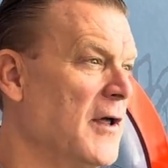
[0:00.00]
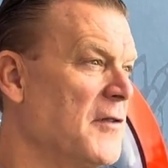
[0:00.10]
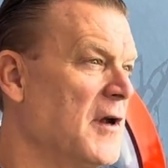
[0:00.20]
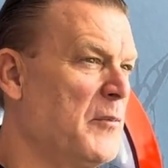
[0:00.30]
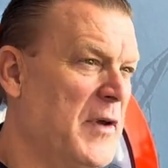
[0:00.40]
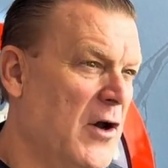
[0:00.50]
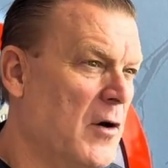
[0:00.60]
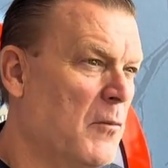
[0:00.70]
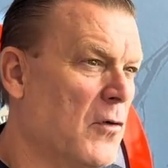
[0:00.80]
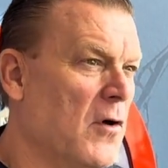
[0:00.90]
and
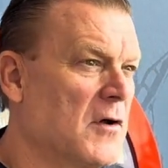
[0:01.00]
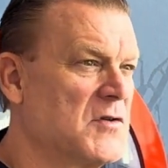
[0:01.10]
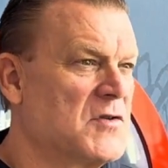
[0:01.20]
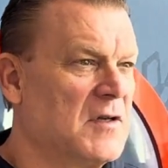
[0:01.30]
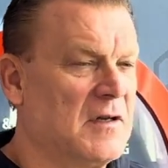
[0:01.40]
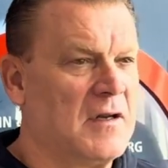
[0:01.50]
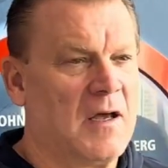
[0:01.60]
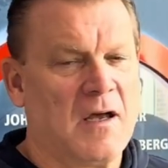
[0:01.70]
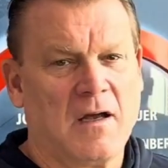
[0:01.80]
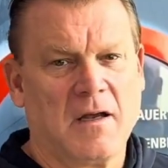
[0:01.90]
Pierre Brooks and
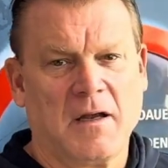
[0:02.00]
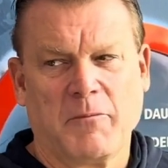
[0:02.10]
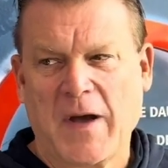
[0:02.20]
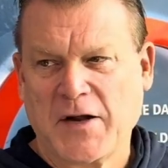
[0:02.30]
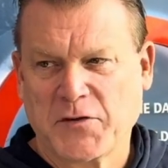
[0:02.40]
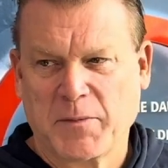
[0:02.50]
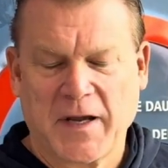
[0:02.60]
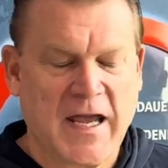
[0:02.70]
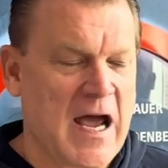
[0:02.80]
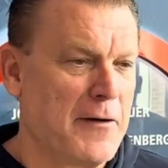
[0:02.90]
Patrick
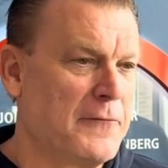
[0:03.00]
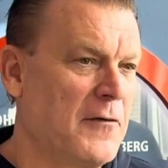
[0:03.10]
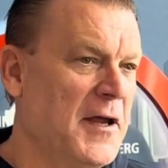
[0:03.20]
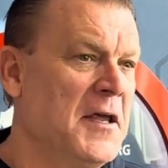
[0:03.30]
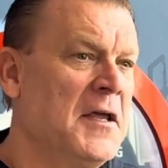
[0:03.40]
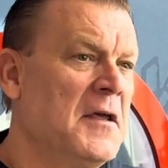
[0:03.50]
McCaffrey,